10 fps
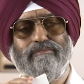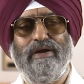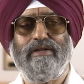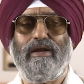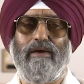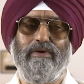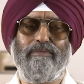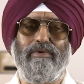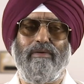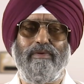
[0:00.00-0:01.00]
but our
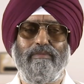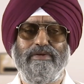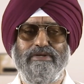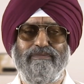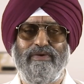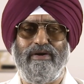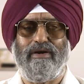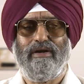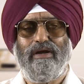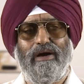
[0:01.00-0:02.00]
problem is
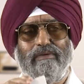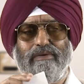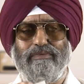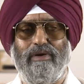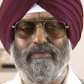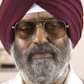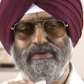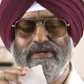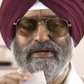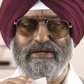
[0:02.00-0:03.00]
different. Our problem
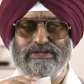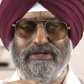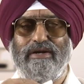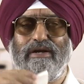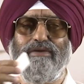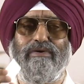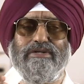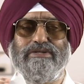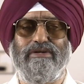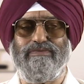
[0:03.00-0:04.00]
is an extended
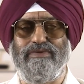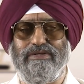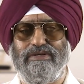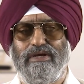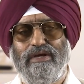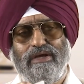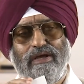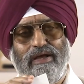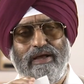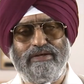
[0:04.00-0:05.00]
version of this,
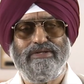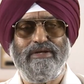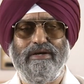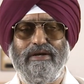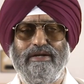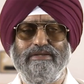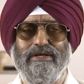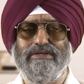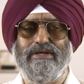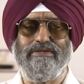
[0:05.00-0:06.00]
uh, extended in
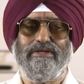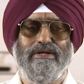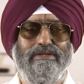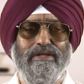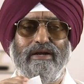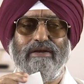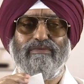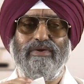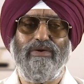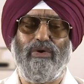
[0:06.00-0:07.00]
the sense that
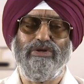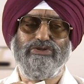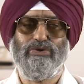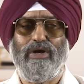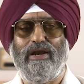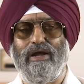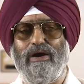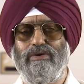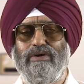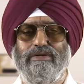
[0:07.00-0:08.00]
we also
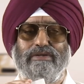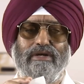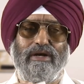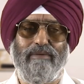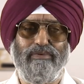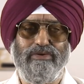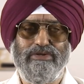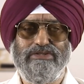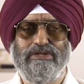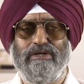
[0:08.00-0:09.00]
allow the
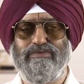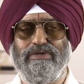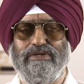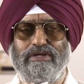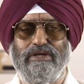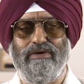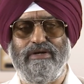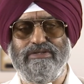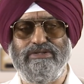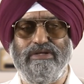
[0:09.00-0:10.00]
composition of the
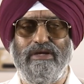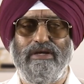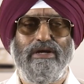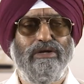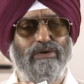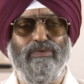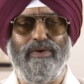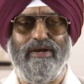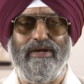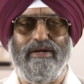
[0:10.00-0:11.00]
security C to
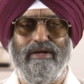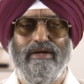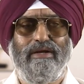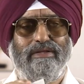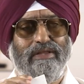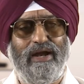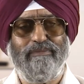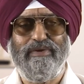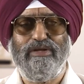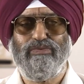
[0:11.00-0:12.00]
vary.
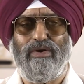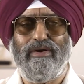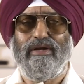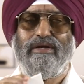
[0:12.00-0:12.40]
That means what?